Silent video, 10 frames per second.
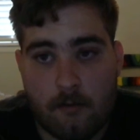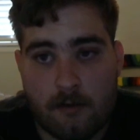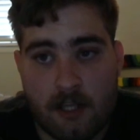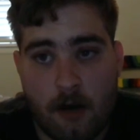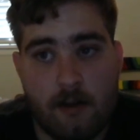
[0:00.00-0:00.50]

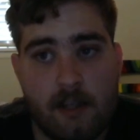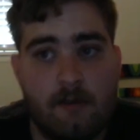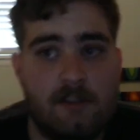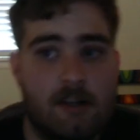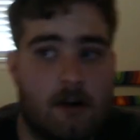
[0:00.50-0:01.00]
Tokyo
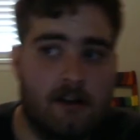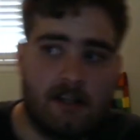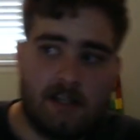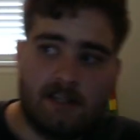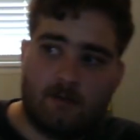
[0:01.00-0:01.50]
Dark
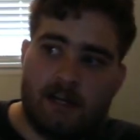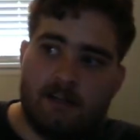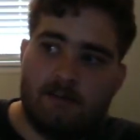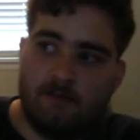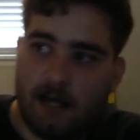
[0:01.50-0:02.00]
is one I
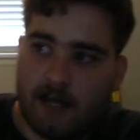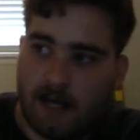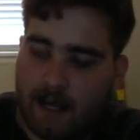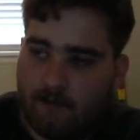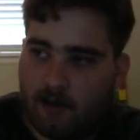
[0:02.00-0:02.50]
do not
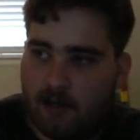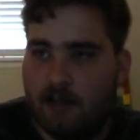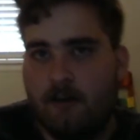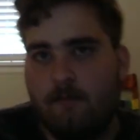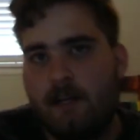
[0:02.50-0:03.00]
have on
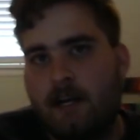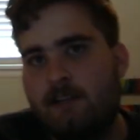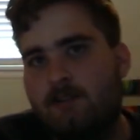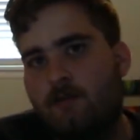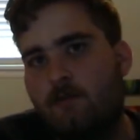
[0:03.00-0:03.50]
here, but I
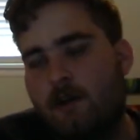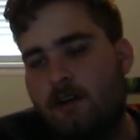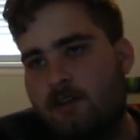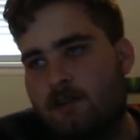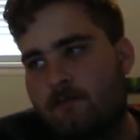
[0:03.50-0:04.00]
do want
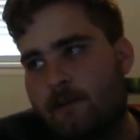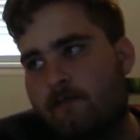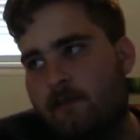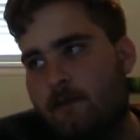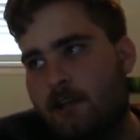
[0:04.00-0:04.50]
to just
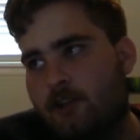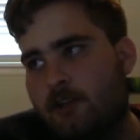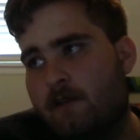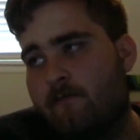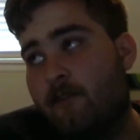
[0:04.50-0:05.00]
briefly
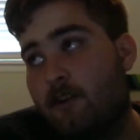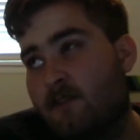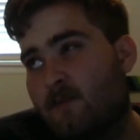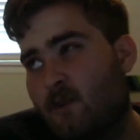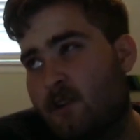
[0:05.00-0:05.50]
mention. It
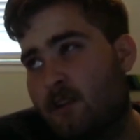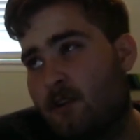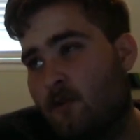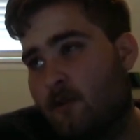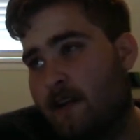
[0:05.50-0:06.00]
falls more into the
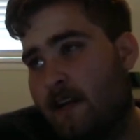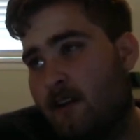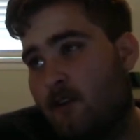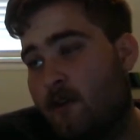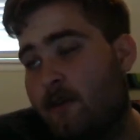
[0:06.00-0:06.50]
horror
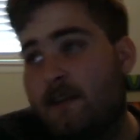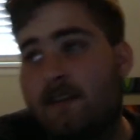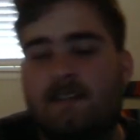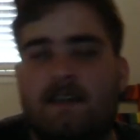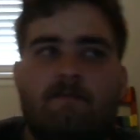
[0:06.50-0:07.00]
category, but
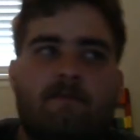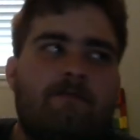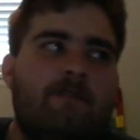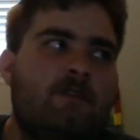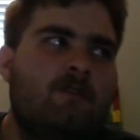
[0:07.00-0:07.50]
does have a
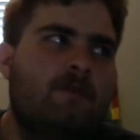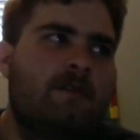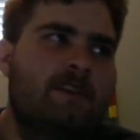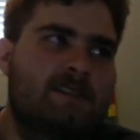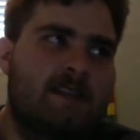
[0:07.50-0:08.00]
few
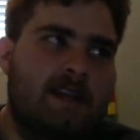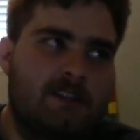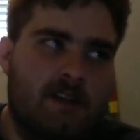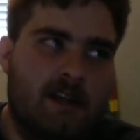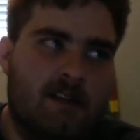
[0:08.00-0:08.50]

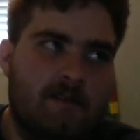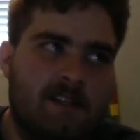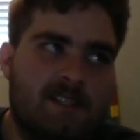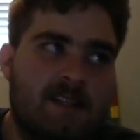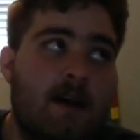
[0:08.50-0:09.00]
investigation elements,